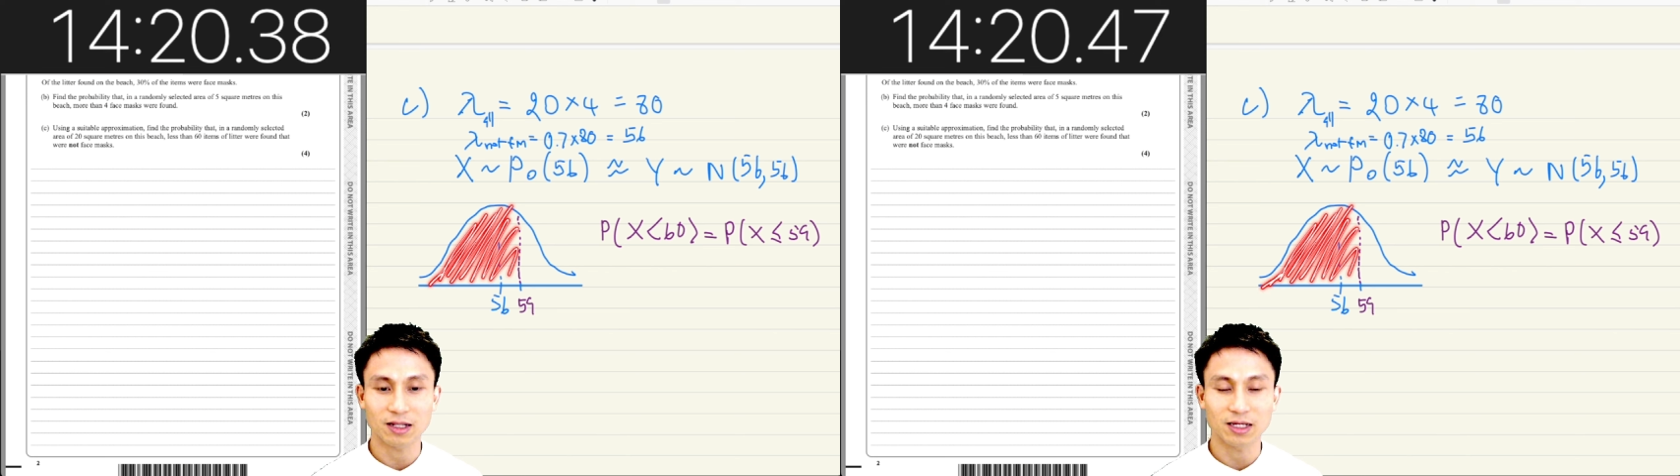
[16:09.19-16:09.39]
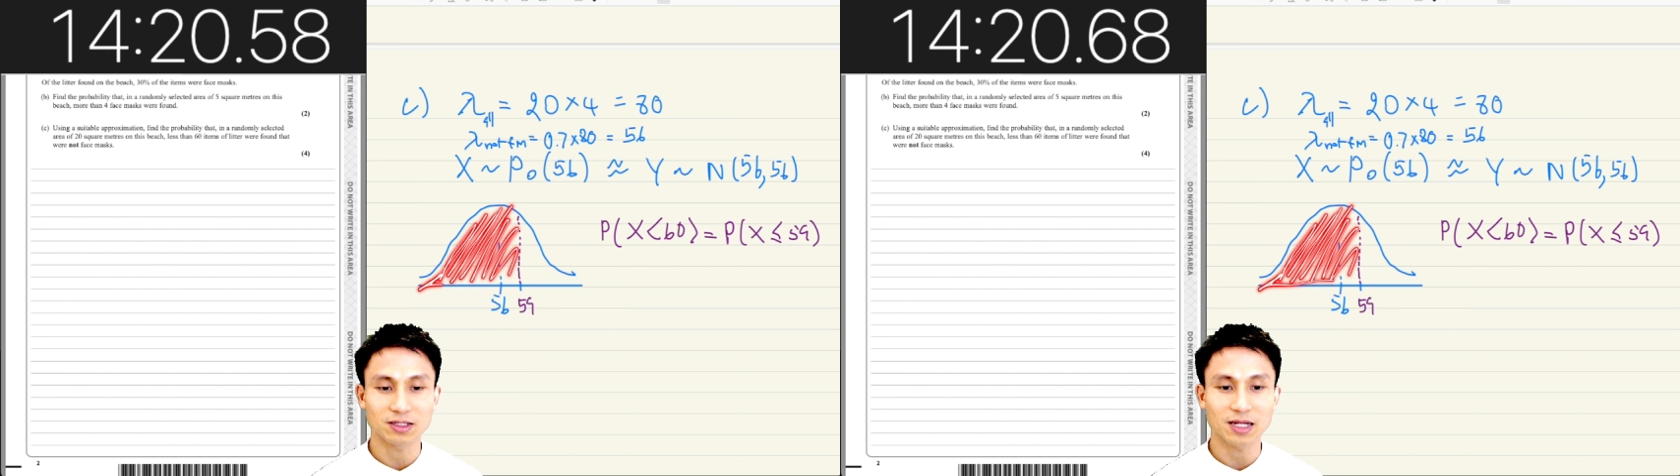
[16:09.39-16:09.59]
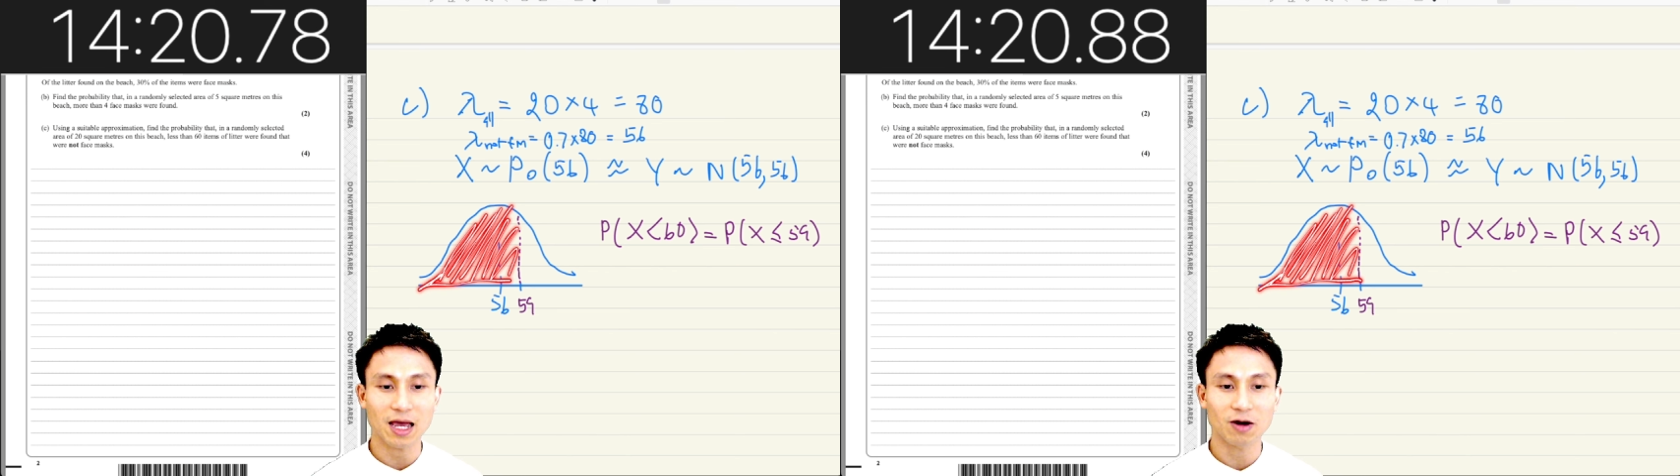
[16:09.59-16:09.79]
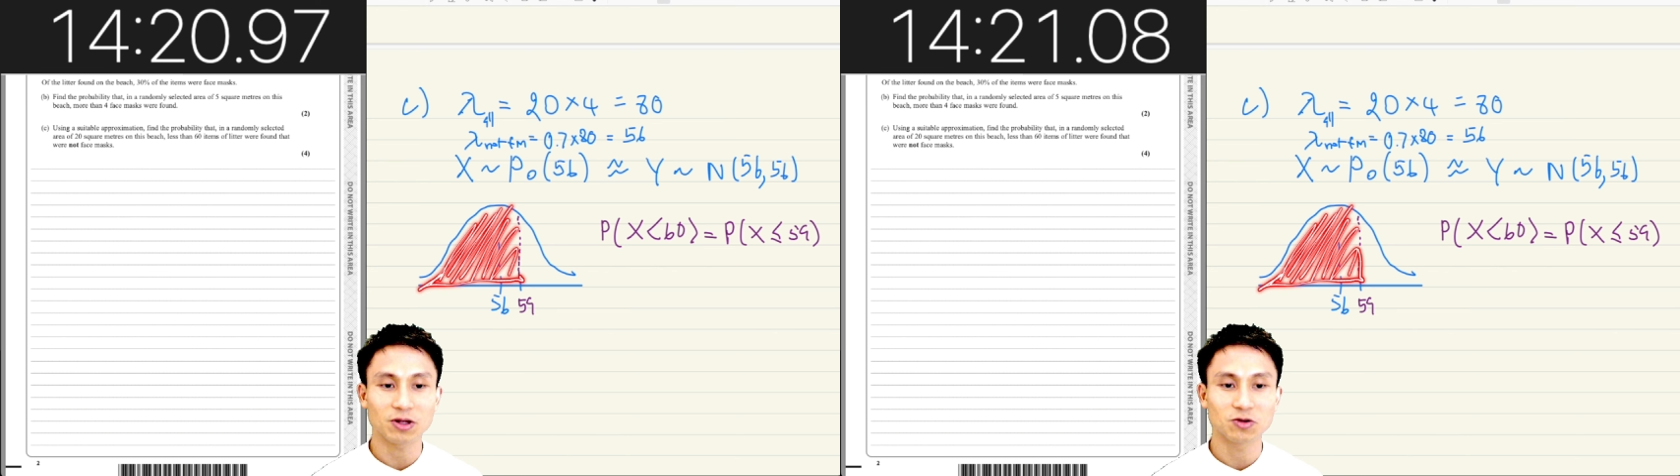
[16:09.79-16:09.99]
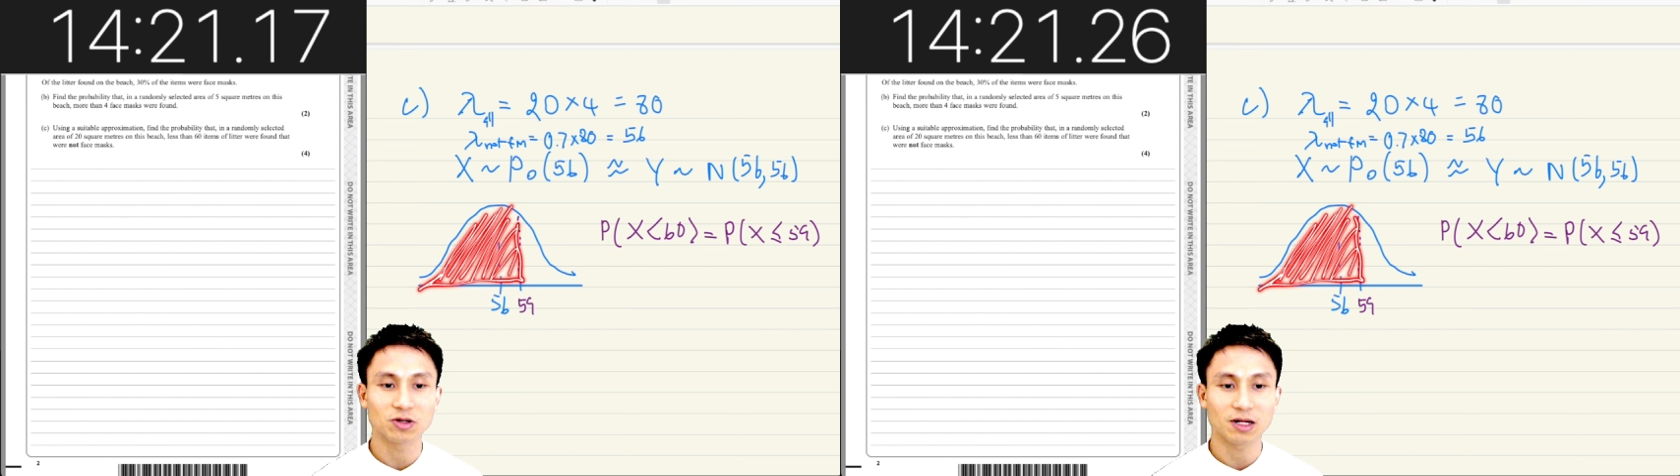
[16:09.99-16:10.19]
It's the area
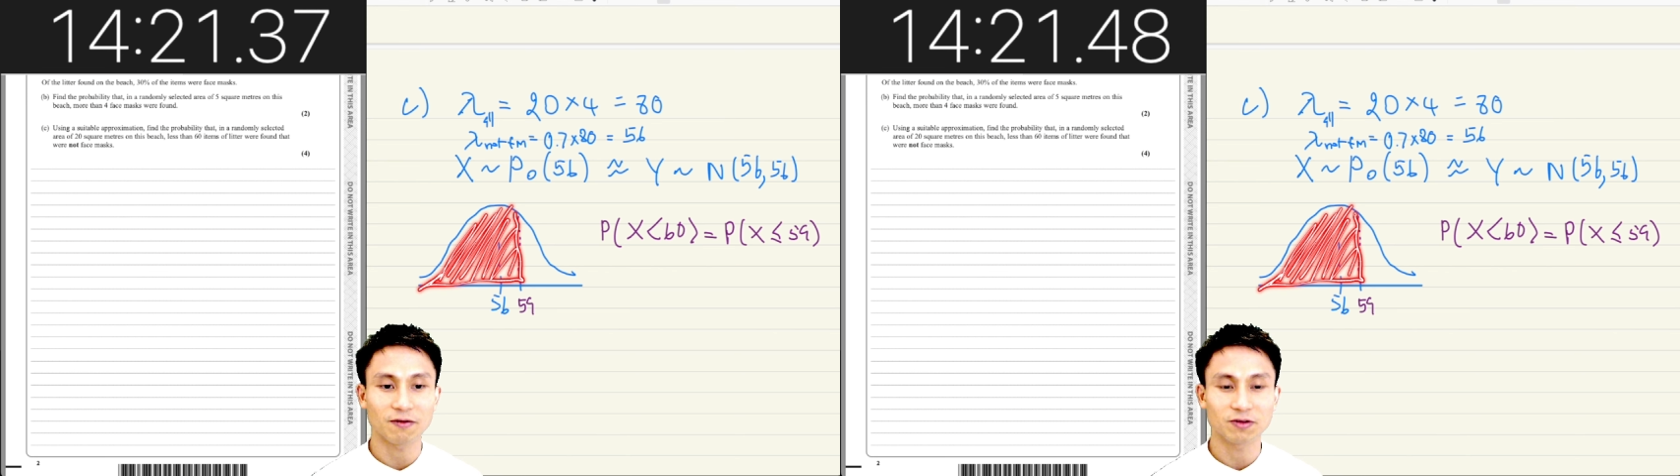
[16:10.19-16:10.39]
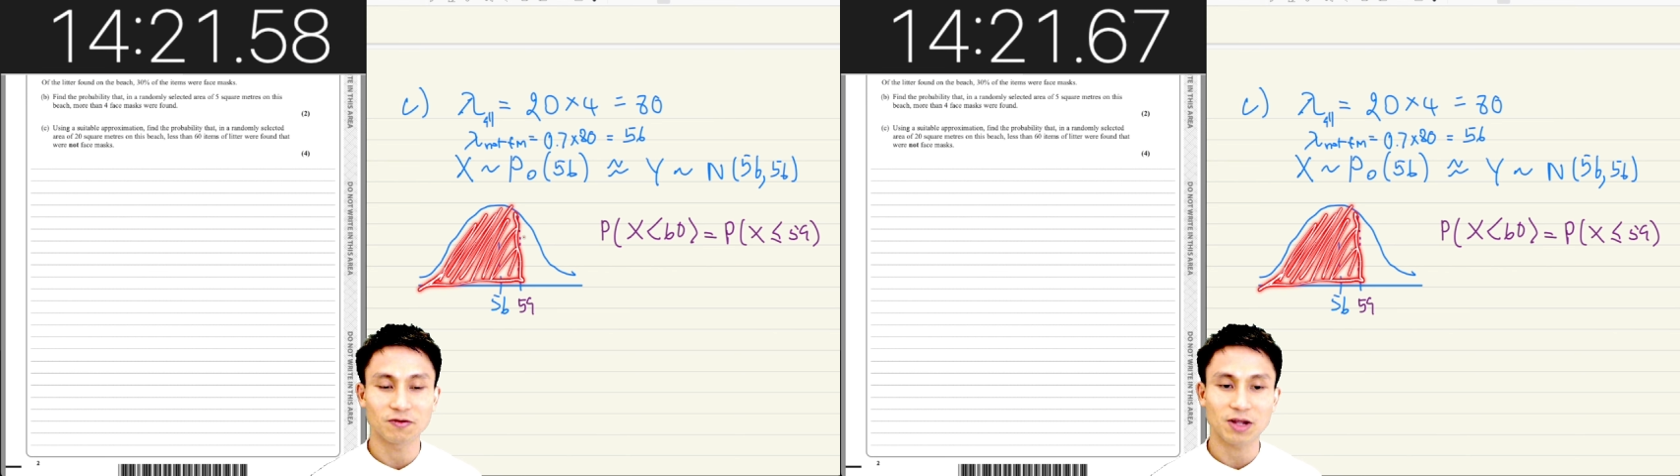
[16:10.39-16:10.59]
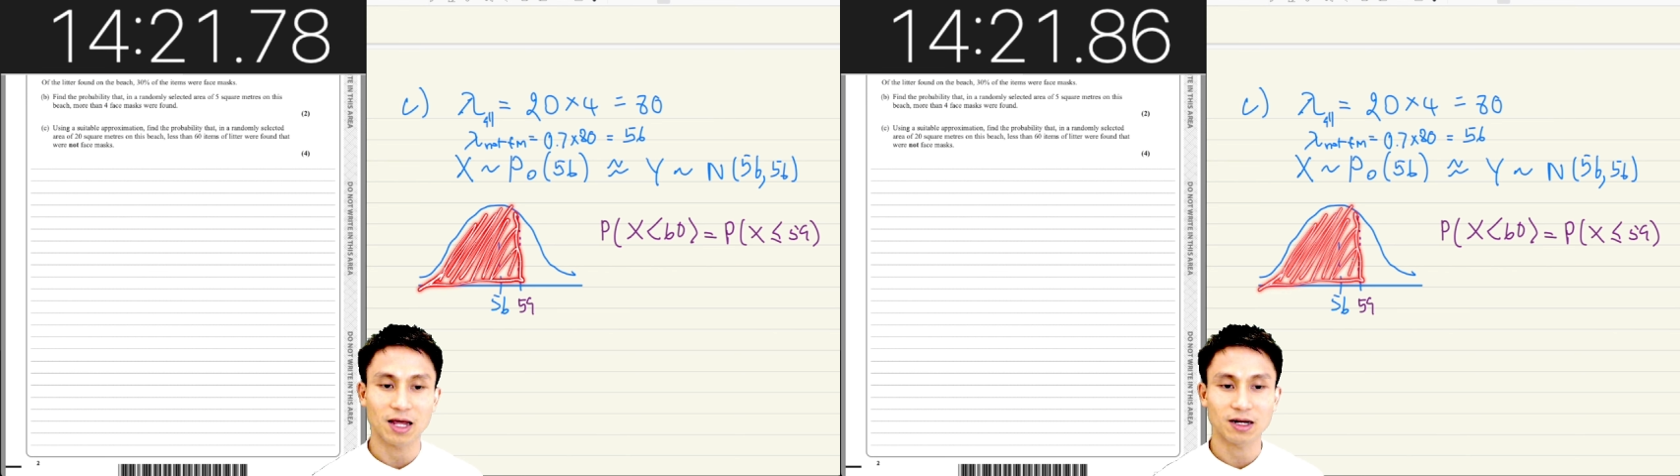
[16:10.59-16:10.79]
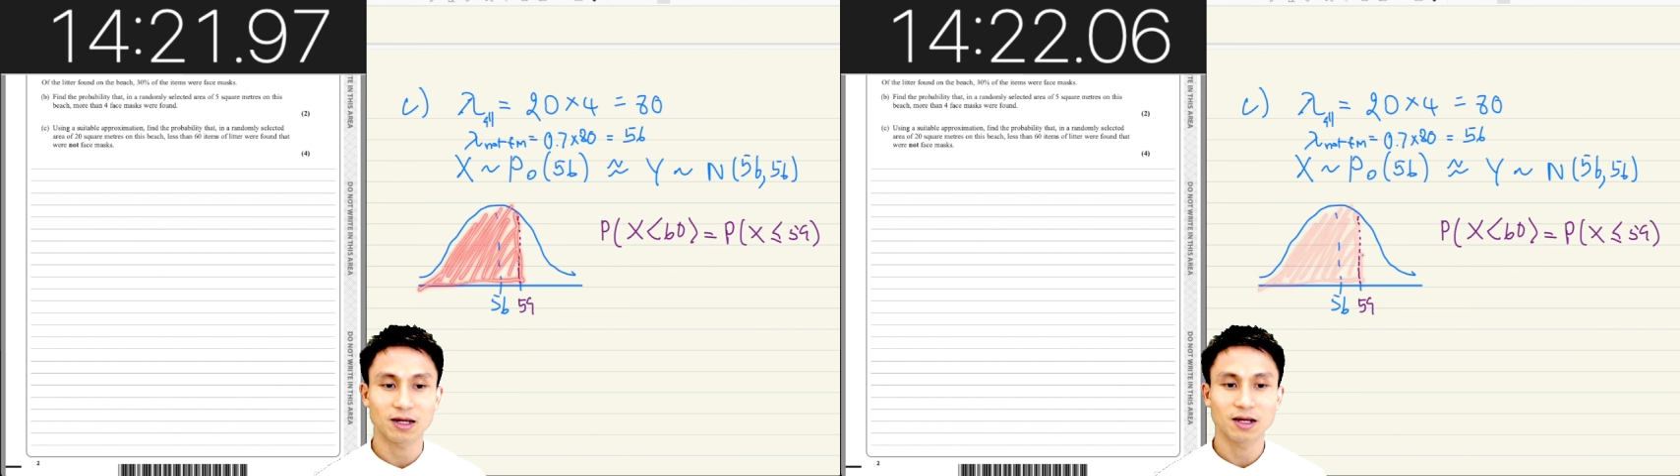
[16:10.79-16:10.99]
to the left of that.